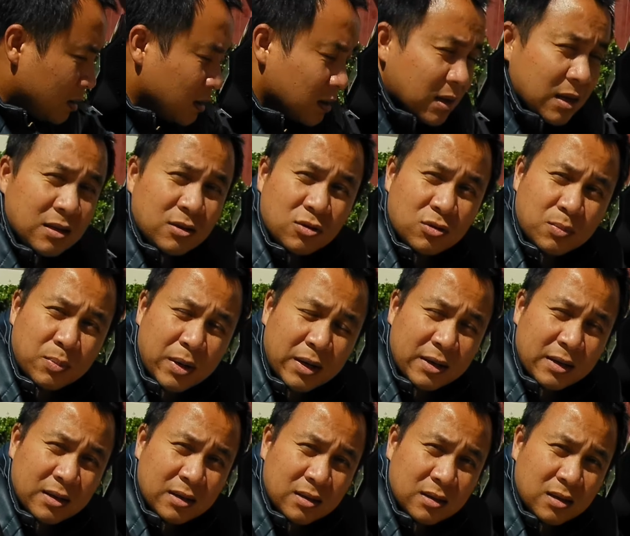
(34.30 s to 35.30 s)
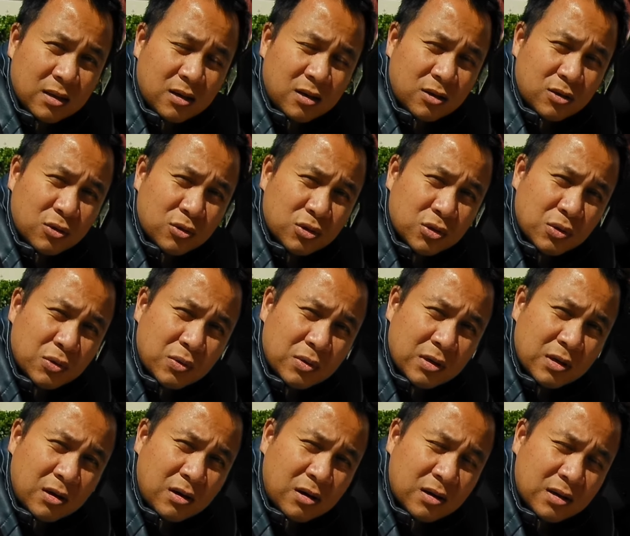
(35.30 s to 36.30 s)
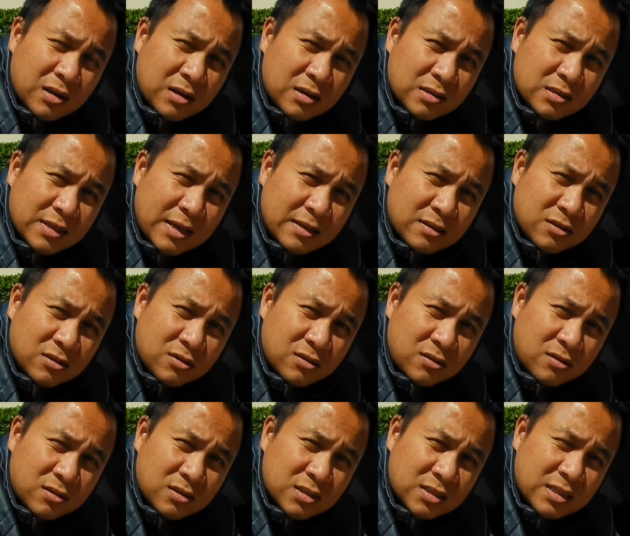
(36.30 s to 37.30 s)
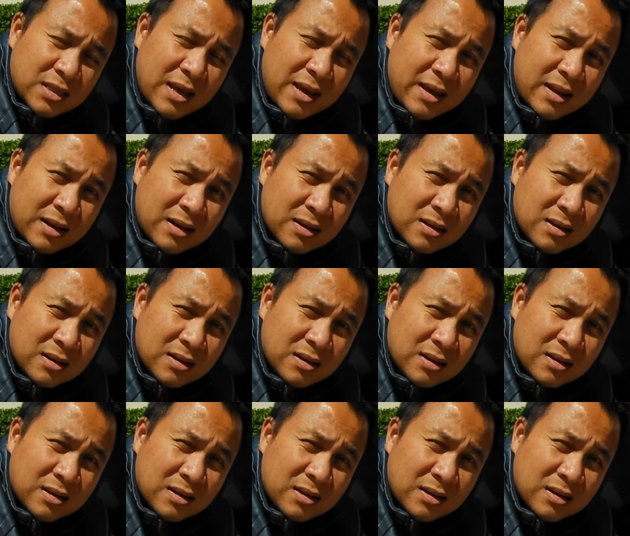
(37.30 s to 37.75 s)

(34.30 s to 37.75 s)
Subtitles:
get your bike, your scooter on a center stand.